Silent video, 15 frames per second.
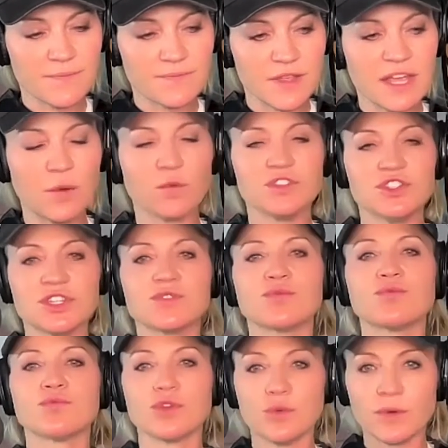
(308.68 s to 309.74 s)
it was just
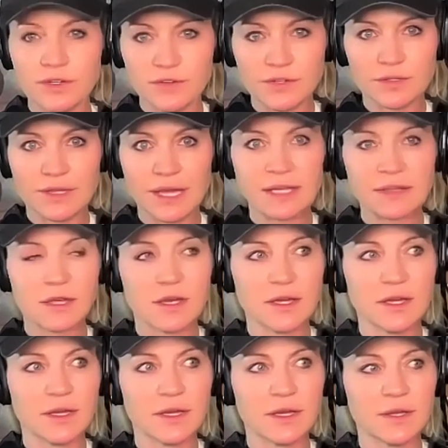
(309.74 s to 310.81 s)
ruined. Like
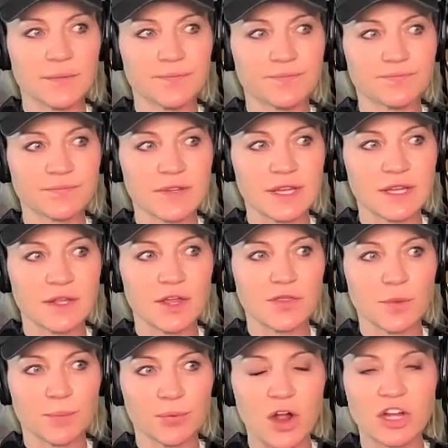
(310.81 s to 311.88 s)
the
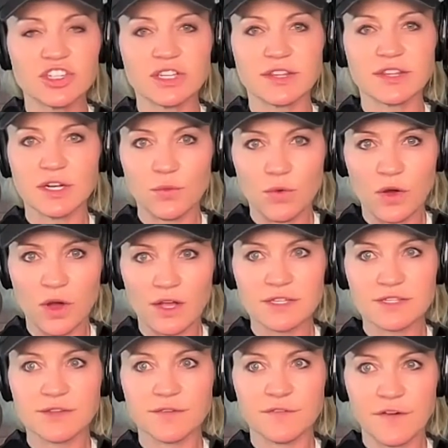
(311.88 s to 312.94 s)
project that it
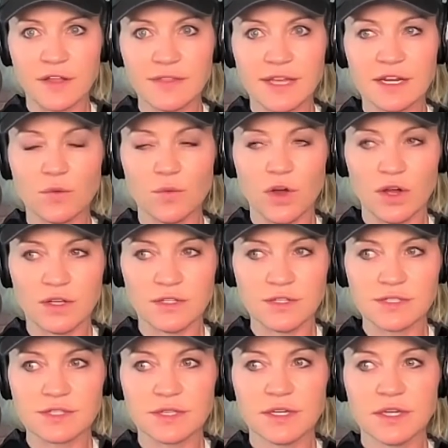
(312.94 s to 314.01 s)
was, the fun that it
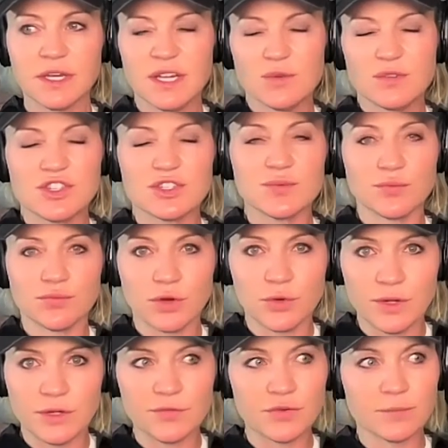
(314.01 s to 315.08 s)
was just
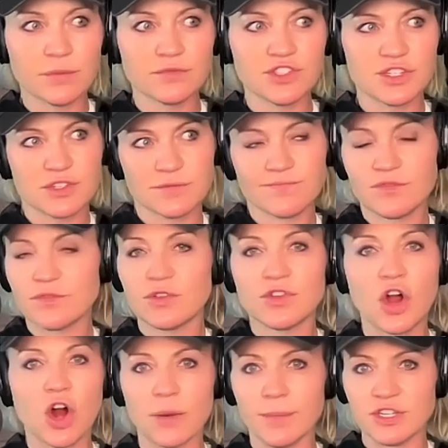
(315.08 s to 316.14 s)
ruined from just
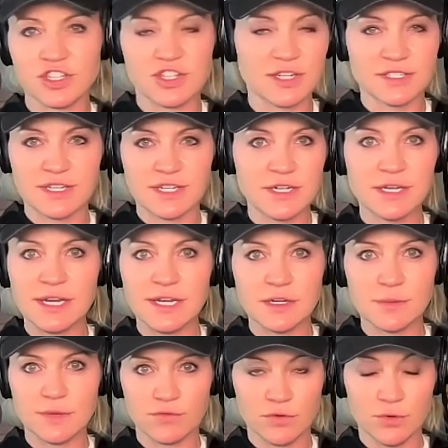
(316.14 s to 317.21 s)
garbage that didn't need
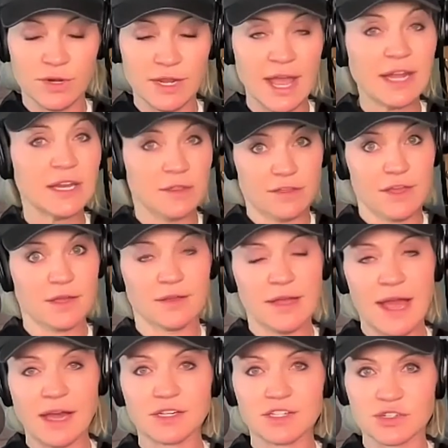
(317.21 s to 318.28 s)
to be ruining anything,
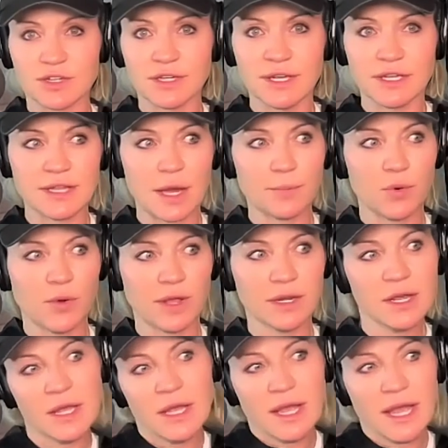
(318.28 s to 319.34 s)
actually, at that
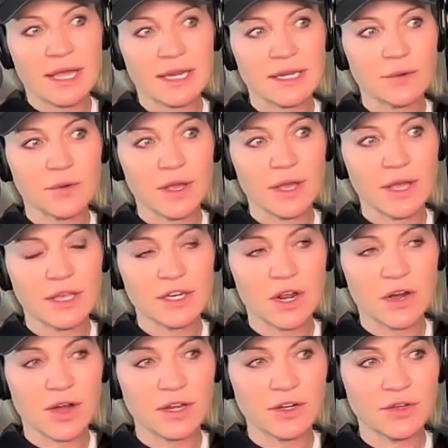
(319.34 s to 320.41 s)
point. And,
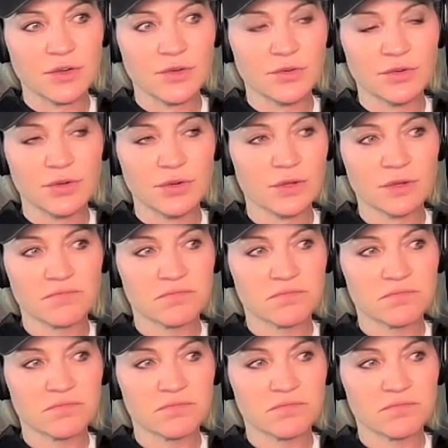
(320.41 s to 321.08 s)
I knew